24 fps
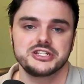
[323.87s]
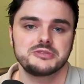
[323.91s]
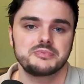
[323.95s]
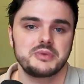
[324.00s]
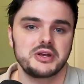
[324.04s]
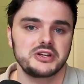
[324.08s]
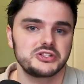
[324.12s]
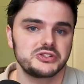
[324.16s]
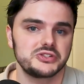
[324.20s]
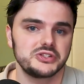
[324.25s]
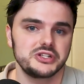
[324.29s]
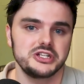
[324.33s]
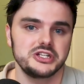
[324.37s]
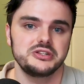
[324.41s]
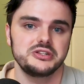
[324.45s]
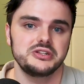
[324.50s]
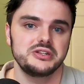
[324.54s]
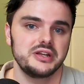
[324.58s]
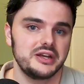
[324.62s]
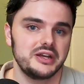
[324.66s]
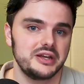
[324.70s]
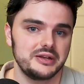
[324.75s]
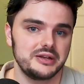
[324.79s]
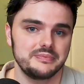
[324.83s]
especially
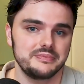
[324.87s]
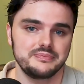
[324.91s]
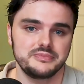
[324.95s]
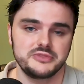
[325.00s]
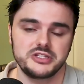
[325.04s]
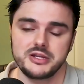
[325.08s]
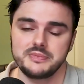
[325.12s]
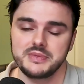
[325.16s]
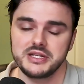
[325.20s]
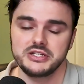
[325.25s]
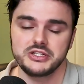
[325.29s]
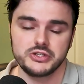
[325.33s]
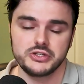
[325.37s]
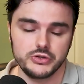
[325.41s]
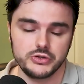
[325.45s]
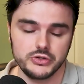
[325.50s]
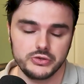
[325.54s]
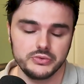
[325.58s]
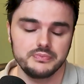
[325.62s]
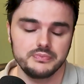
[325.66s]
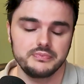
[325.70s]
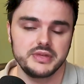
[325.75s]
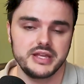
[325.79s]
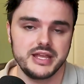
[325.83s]

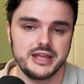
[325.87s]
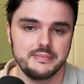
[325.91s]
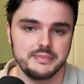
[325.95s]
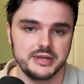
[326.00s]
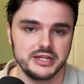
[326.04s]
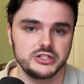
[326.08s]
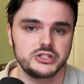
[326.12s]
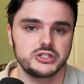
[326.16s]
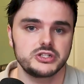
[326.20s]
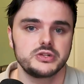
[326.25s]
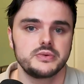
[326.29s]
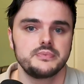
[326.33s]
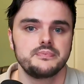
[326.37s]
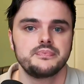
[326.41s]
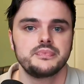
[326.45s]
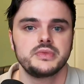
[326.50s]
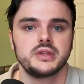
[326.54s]
GB2 image